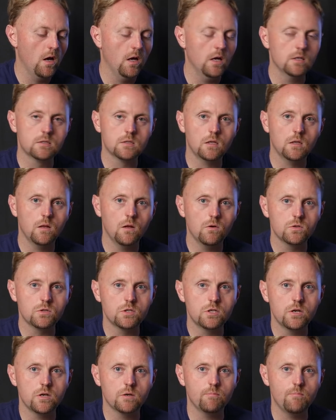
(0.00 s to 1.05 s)
as close
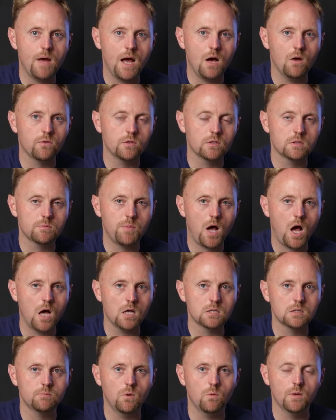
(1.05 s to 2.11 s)
to your mouth as
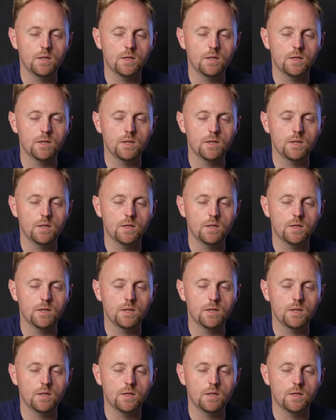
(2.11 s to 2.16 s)
possible